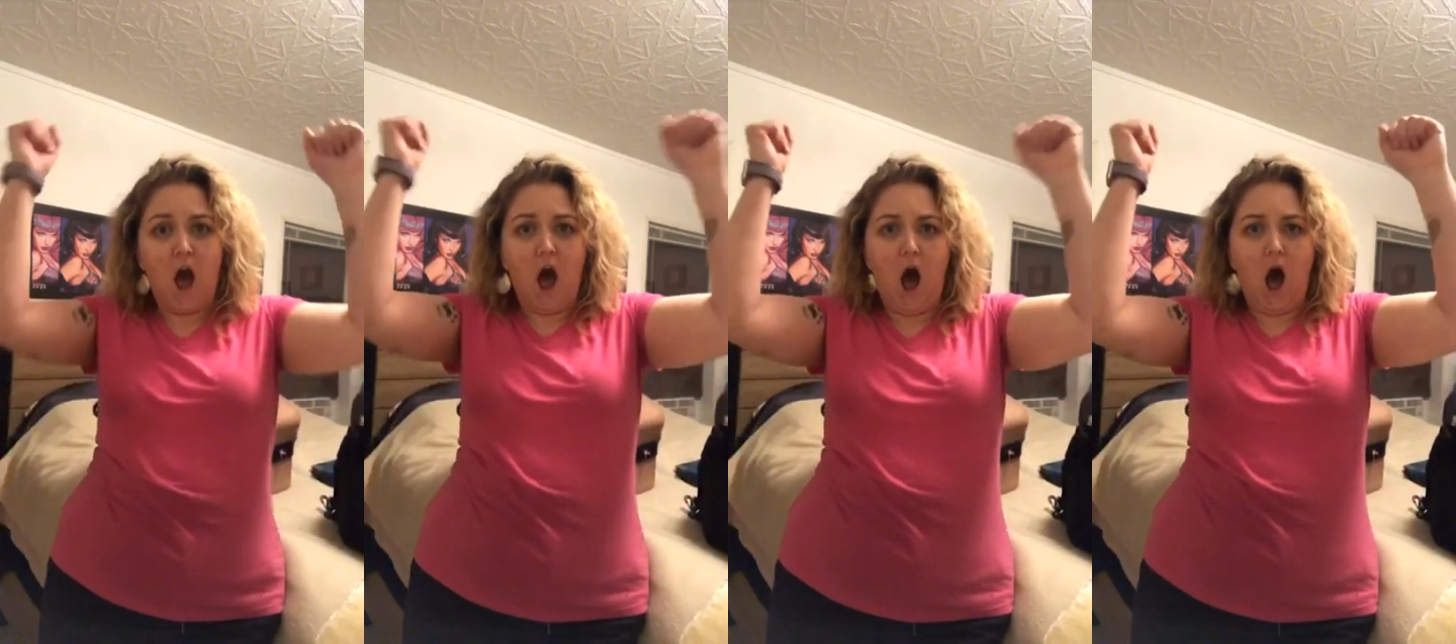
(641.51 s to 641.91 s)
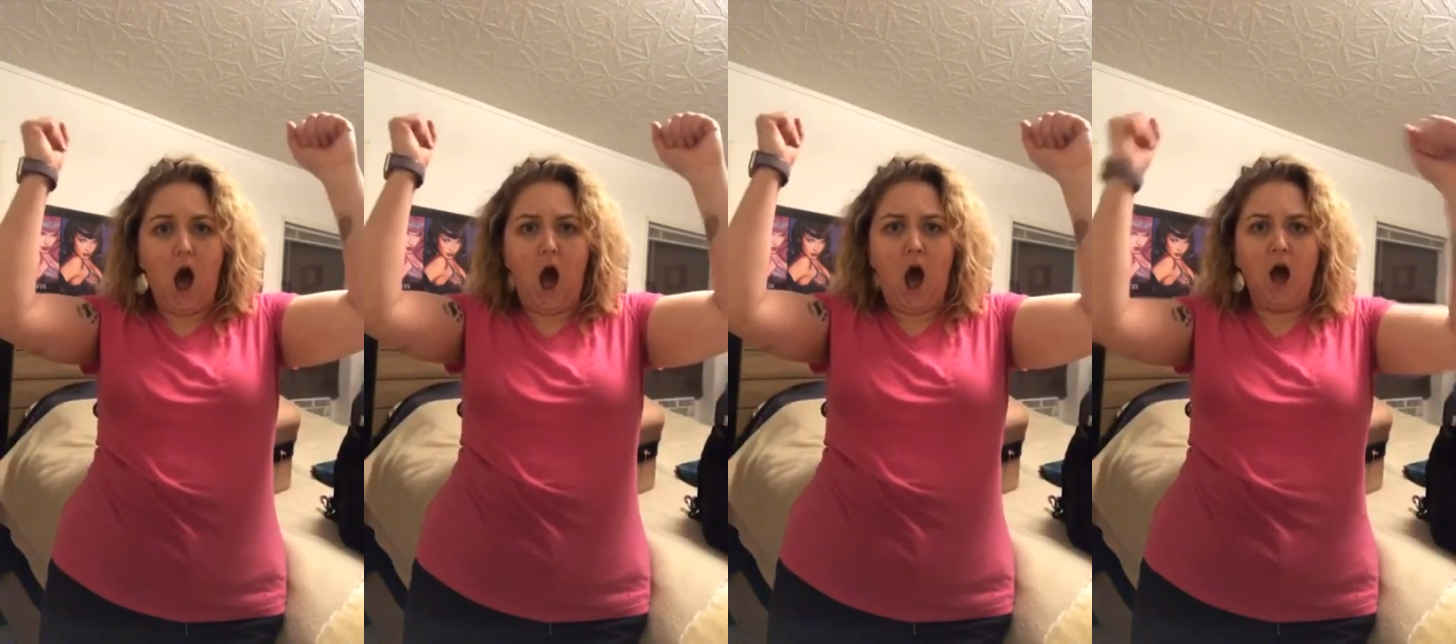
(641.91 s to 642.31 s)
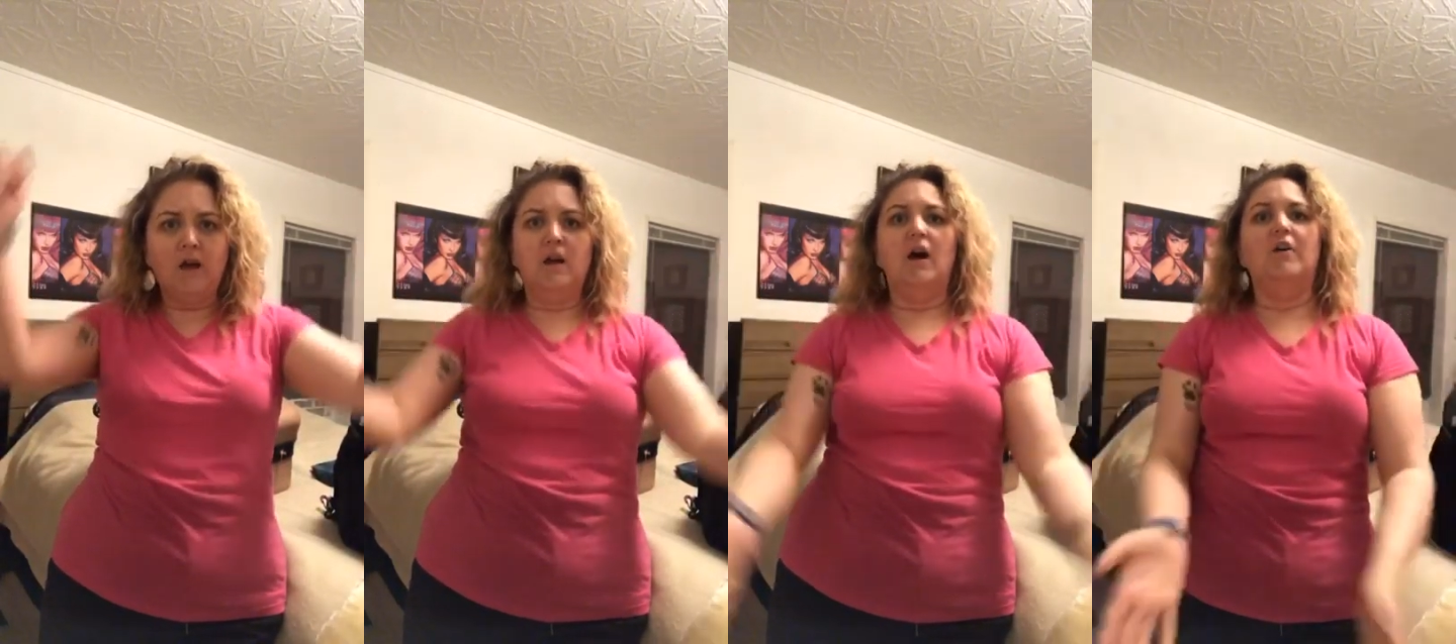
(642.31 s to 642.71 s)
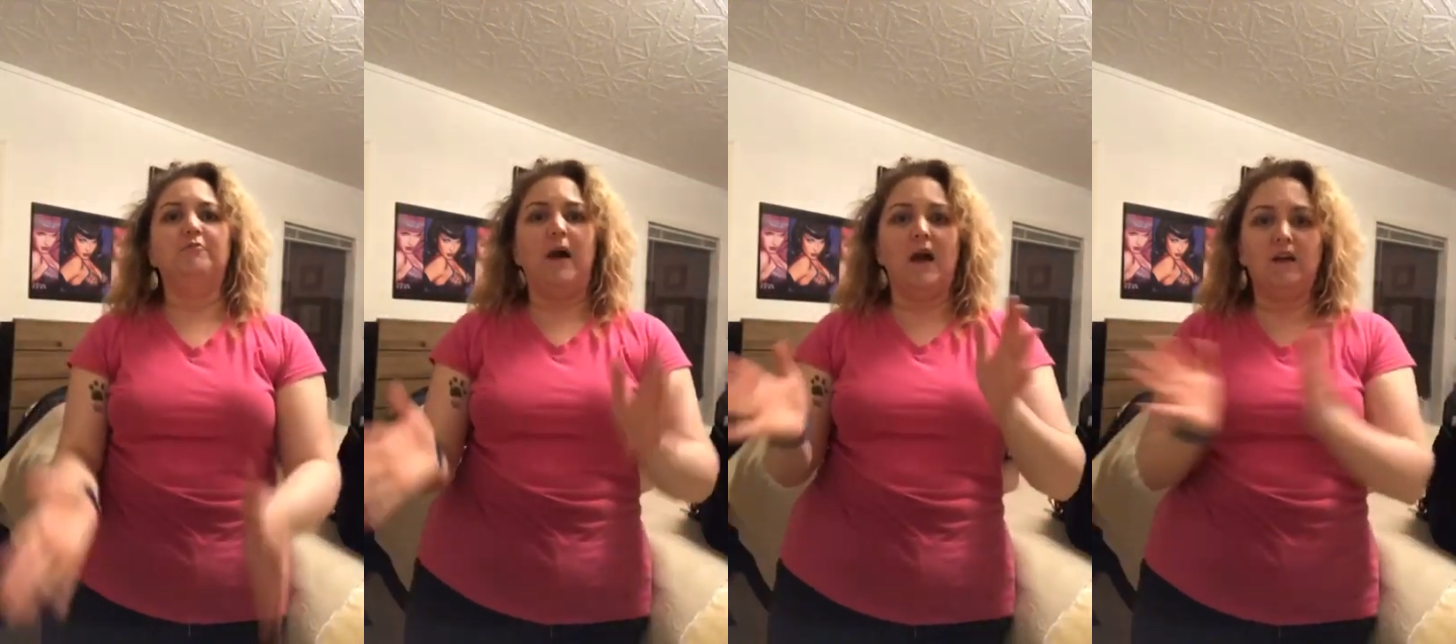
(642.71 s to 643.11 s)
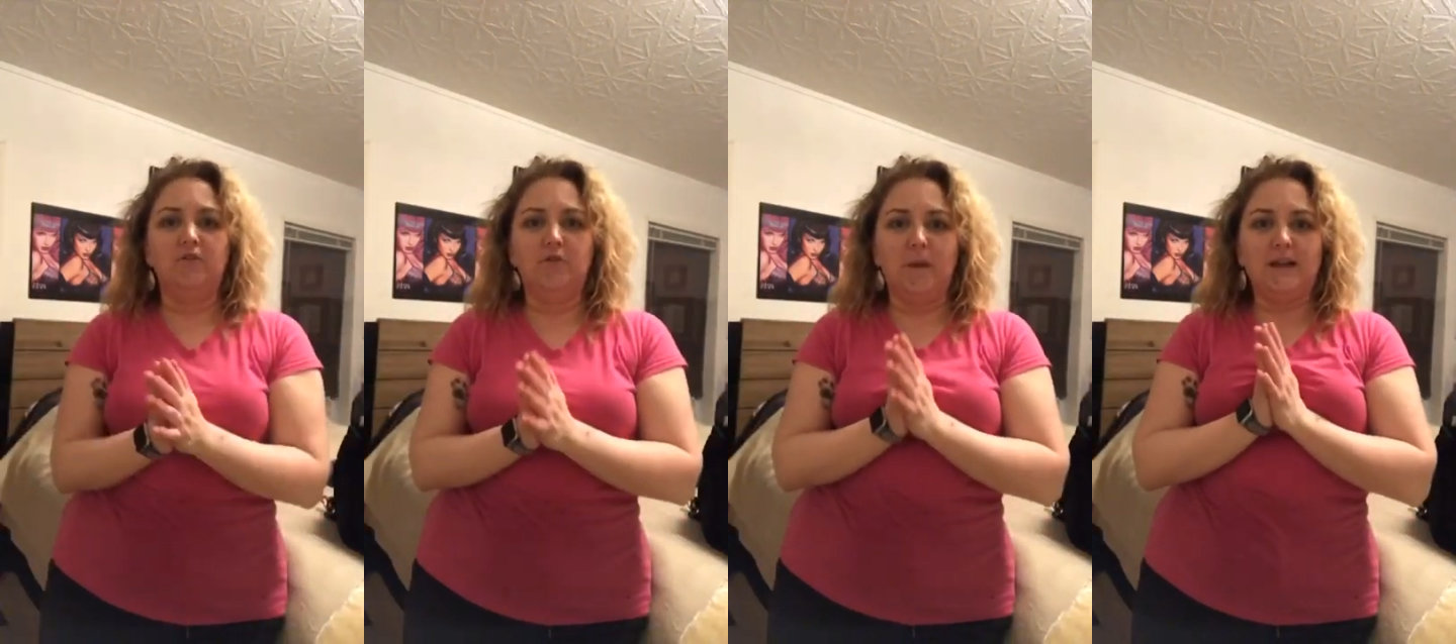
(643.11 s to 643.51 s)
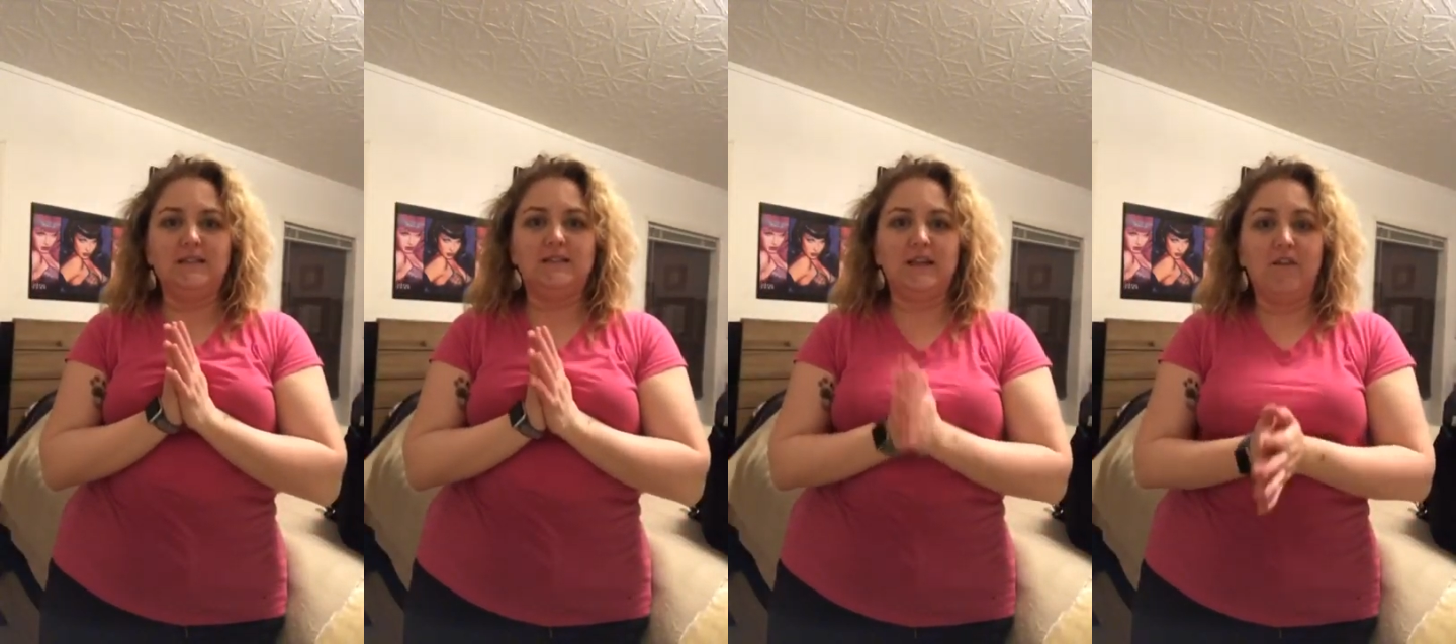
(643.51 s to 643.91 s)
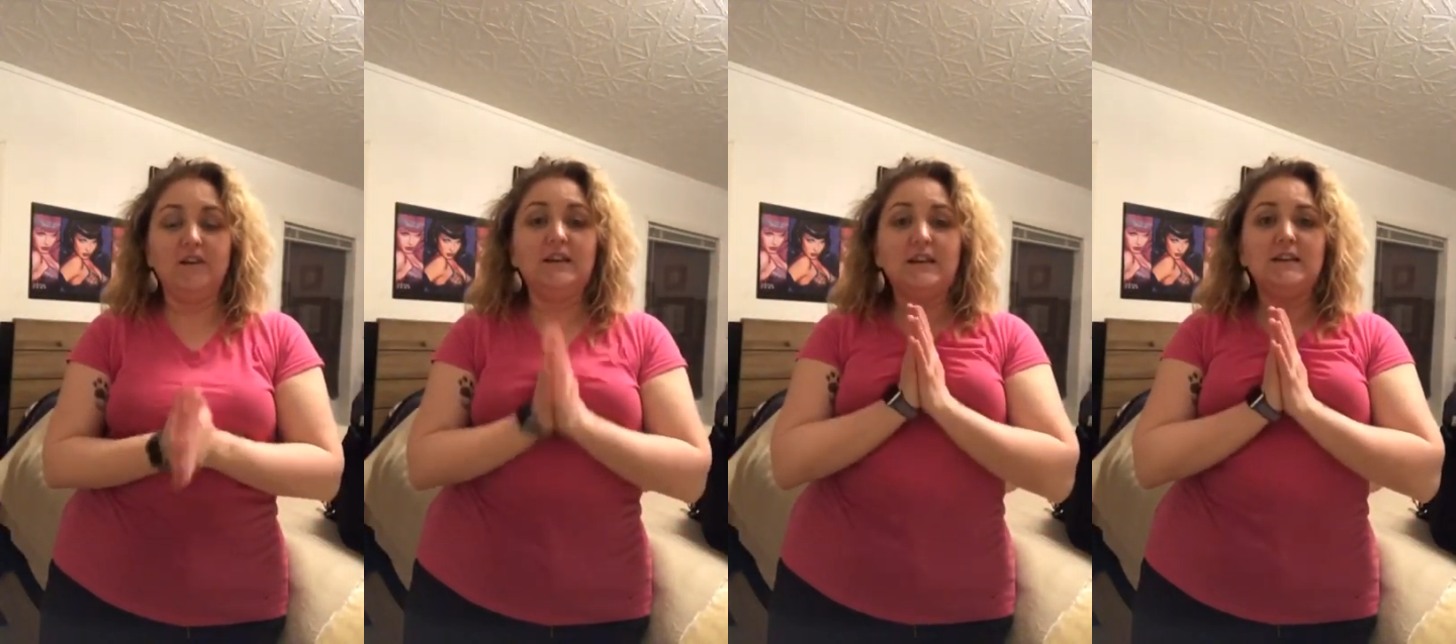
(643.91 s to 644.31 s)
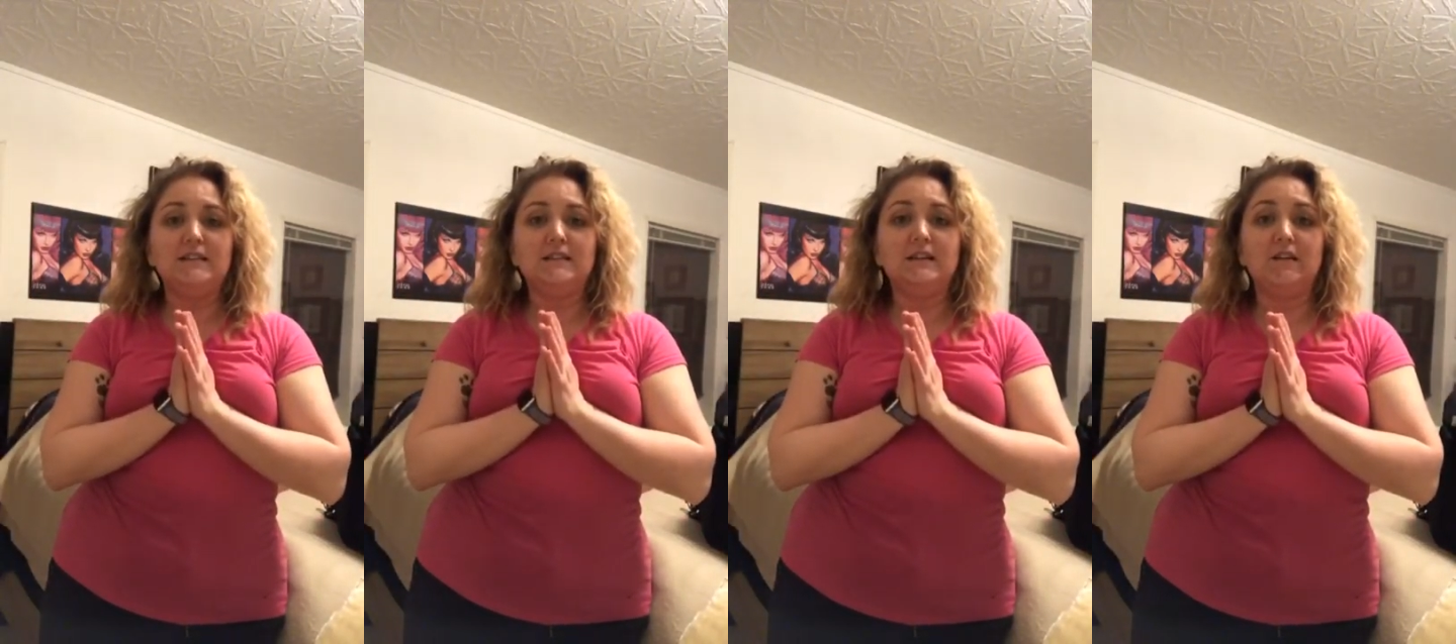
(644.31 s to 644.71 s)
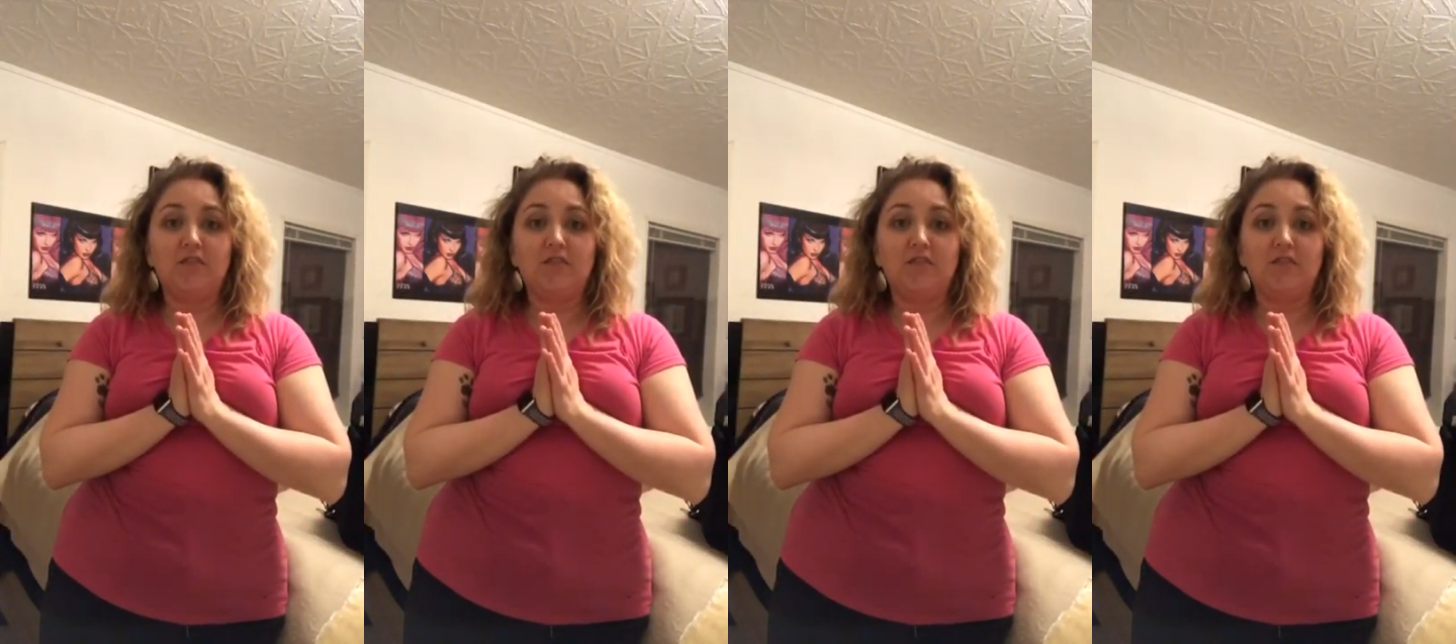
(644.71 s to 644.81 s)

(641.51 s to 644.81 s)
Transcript: oh, of packing for my 70s